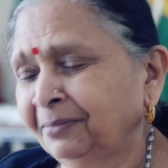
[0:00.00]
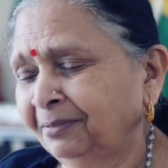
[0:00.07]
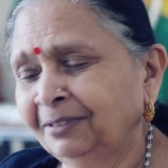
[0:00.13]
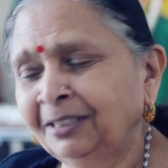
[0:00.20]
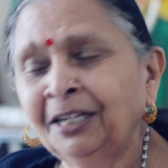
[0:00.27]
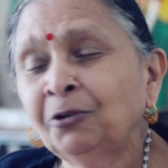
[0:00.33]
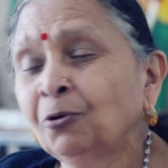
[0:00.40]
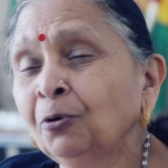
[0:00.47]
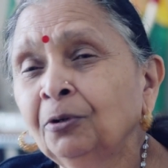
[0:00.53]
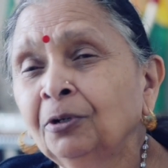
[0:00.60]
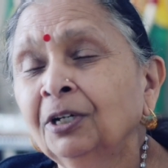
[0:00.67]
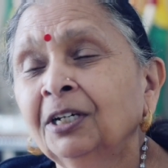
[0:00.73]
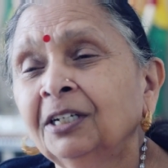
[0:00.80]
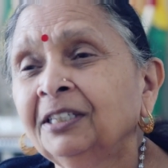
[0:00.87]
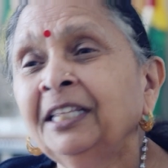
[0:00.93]

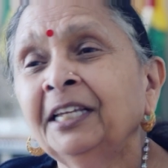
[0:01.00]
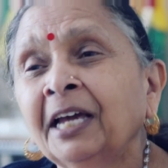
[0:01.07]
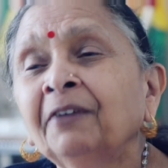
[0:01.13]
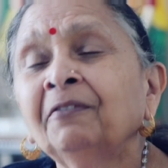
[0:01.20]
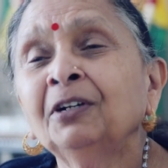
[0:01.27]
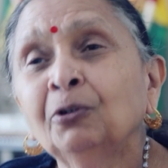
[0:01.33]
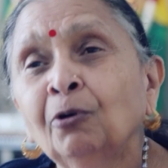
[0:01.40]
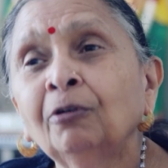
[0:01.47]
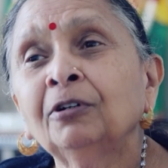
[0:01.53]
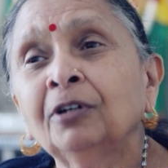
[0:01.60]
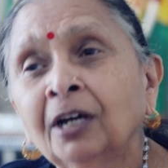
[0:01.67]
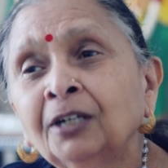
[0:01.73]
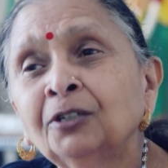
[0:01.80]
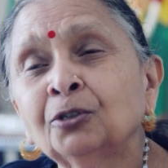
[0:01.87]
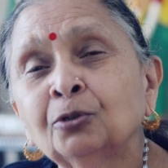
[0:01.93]
They haven't got
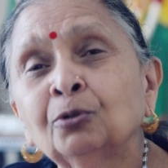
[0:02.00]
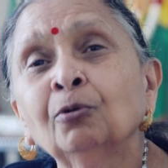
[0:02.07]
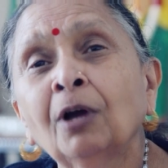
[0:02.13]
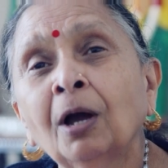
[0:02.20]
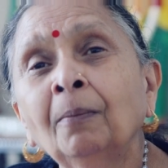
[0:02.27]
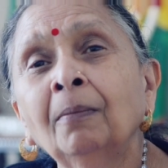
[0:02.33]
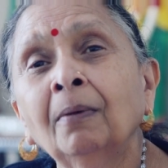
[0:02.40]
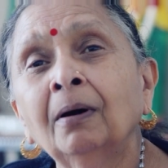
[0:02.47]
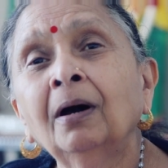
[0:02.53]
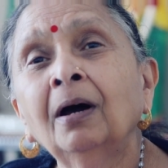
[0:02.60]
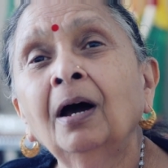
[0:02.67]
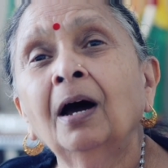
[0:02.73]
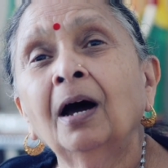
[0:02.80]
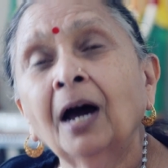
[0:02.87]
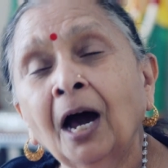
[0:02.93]
guts to come
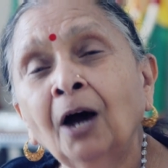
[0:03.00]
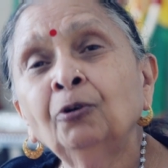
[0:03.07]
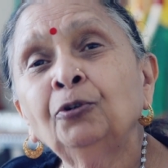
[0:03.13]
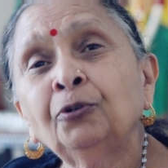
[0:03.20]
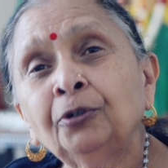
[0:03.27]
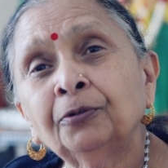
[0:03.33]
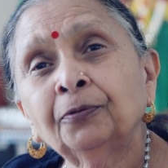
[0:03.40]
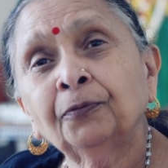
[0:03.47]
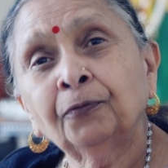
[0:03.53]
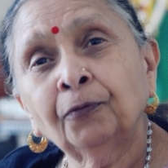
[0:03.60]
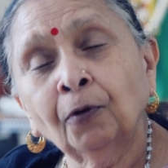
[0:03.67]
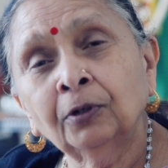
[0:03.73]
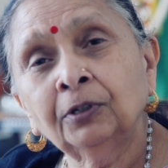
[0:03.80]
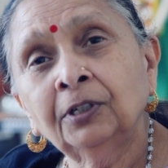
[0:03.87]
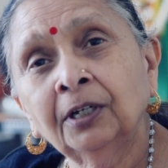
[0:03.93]
out
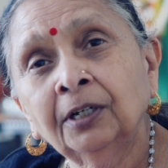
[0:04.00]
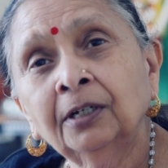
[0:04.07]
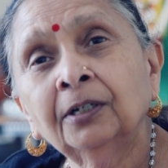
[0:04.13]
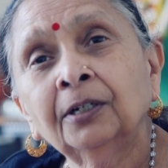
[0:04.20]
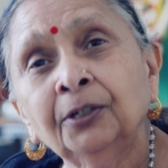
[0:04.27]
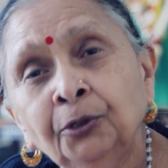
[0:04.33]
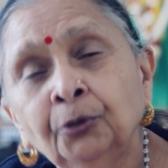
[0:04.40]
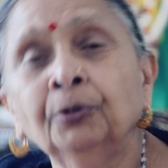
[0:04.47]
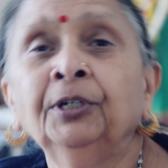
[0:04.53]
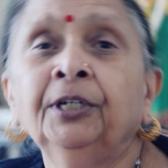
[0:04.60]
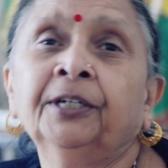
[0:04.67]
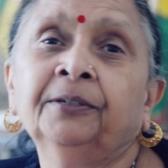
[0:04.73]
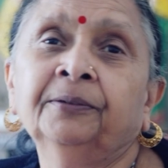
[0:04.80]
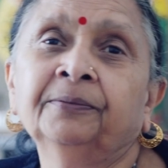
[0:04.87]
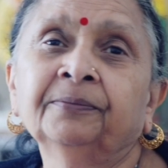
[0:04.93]
for the
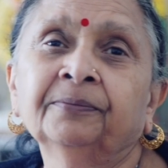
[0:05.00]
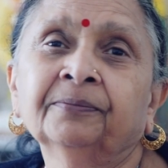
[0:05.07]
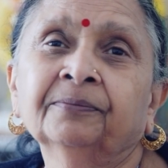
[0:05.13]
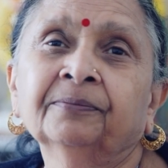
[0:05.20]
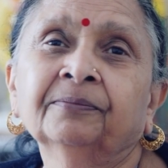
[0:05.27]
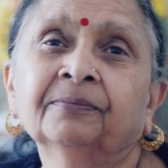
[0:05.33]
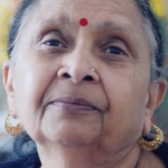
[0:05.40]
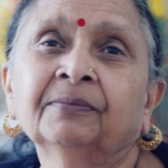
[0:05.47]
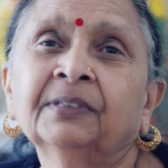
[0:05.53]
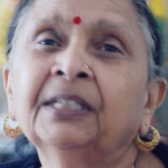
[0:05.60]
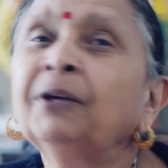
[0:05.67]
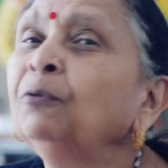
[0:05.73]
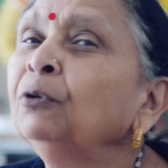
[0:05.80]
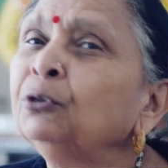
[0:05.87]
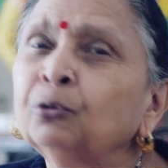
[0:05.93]
union.
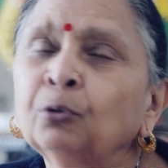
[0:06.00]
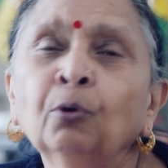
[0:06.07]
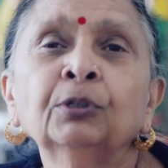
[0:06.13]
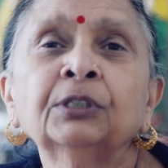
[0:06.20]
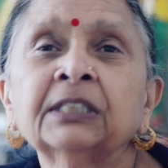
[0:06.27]
They were so